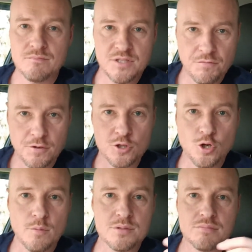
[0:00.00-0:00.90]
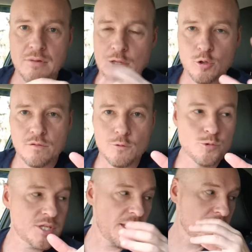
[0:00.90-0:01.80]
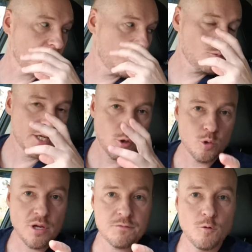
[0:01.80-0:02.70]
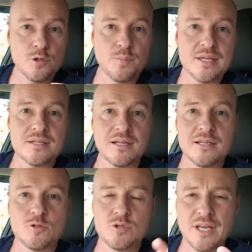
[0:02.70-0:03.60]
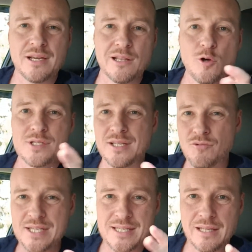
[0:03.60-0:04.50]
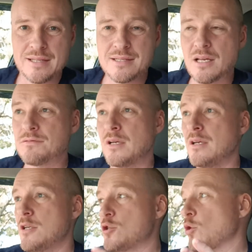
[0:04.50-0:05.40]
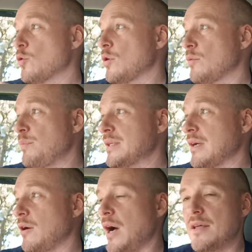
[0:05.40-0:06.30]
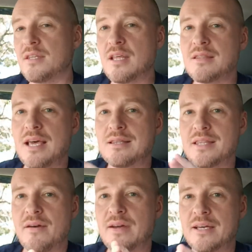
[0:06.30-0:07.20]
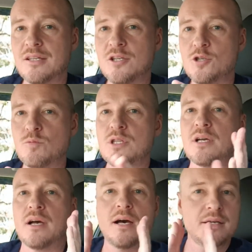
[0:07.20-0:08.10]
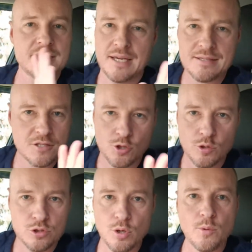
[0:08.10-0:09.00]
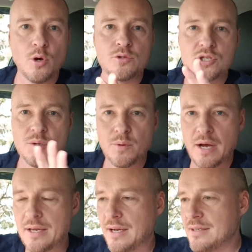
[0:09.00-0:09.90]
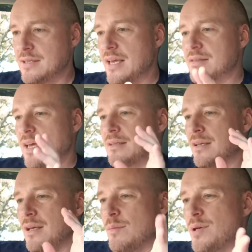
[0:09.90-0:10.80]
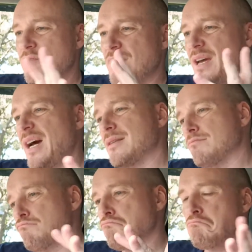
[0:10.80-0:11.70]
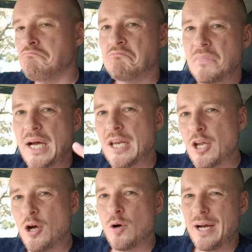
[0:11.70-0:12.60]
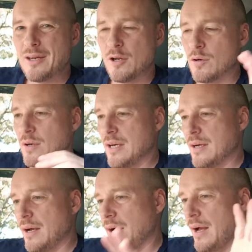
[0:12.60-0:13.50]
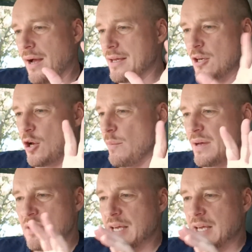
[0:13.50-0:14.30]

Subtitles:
different jobs, a lot of loose cash, and we could afford basically to take a loss and resell and stuff. So, but other than that, never had an issue with the car. Yes, short-term ownership, I take that. But Fiat, I don't know. I don't know about